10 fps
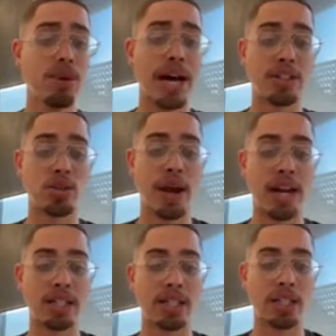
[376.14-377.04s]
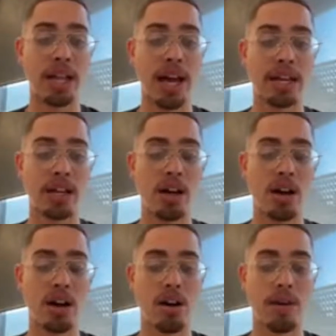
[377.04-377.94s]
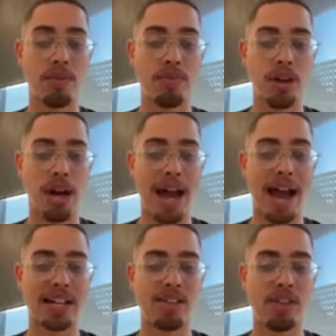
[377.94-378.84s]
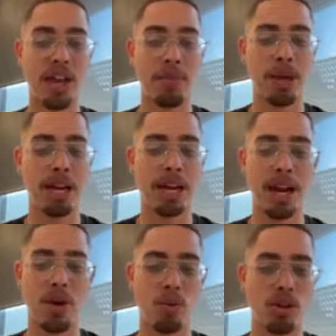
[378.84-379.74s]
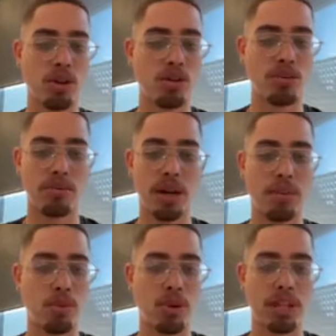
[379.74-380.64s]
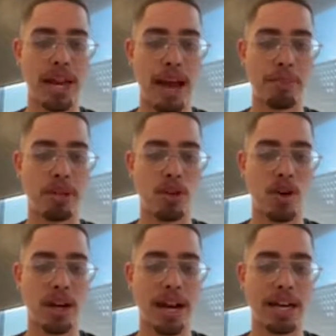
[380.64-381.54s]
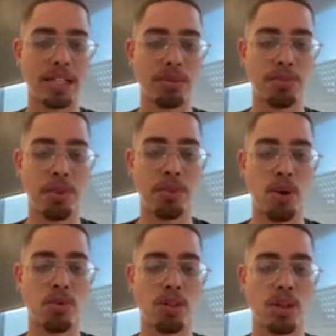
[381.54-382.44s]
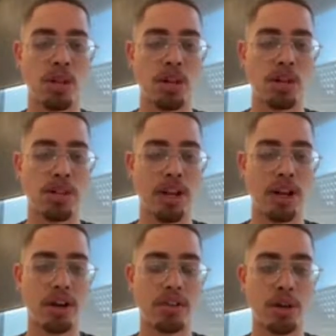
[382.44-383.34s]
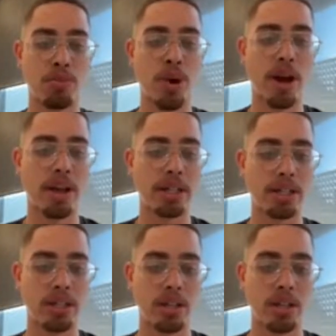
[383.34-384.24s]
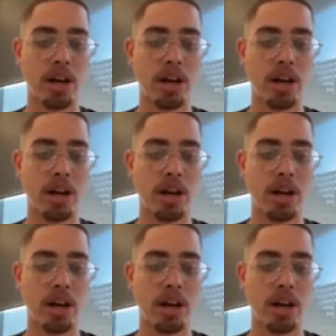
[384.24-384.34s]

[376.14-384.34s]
I do actually like ActiveCampaign, and I'm more than happy to go ahead and actually promote their products.